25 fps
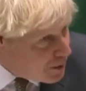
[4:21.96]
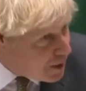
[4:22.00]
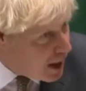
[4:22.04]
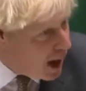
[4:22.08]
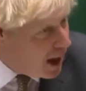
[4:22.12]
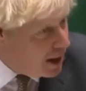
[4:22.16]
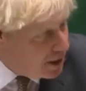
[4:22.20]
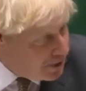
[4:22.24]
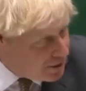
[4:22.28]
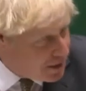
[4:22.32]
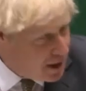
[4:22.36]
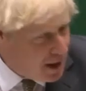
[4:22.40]

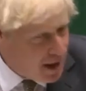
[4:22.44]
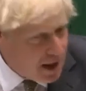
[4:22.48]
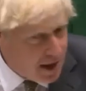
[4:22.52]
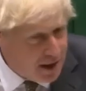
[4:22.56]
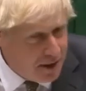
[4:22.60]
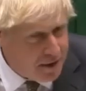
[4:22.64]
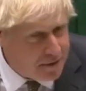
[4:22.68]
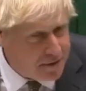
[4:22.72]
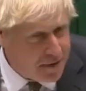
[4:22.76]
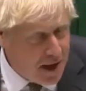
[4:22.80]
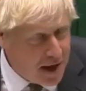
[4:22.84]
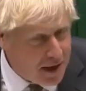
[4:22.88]
and it
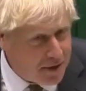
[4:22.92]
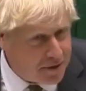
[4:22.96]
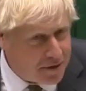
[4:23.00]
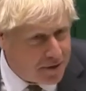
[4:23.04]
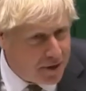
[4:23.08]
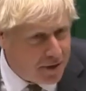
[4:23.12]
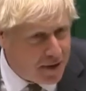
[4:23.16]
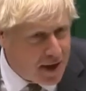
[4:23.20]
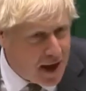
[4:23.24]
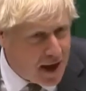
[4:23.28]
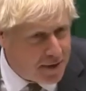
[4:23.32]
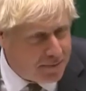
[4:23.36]
is thanks
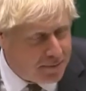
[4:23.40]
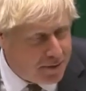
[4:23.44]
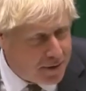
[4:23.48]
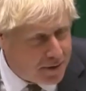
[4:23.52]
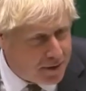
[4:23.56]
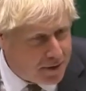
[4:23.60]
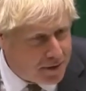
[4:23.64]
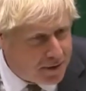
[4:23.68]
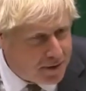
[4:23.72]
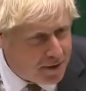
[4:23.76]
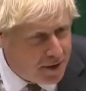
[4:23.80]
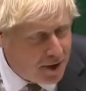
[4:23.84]
to the
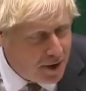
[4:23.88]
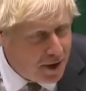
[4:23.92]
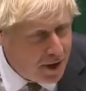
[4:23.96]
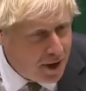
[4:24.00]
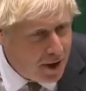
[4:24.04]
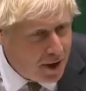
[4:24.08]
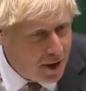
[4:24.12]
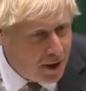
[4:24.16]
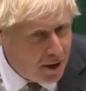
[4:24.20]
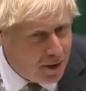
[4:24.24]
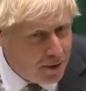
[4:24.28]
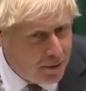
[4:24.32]
efforts
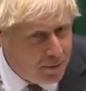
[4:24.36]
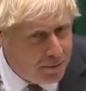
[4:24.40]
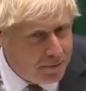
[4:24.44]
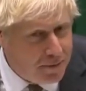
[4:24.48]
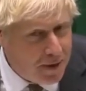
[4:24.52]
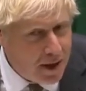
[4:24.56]
of